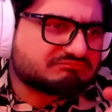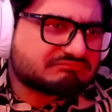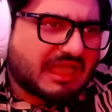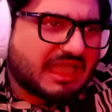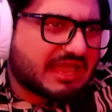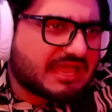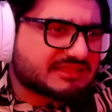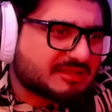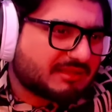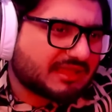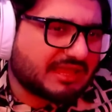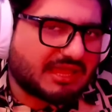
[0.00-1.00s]
da
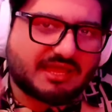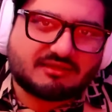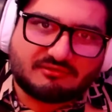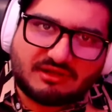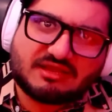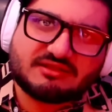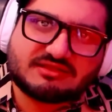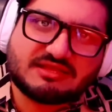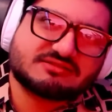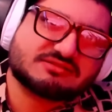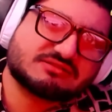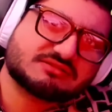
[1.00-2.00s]
Right?
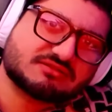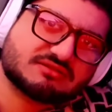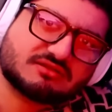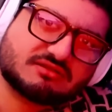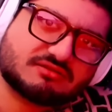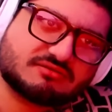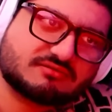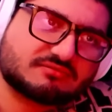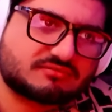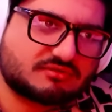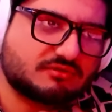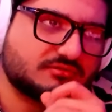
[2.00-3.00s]
That's
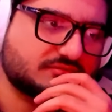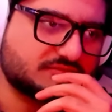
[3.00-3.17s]
no.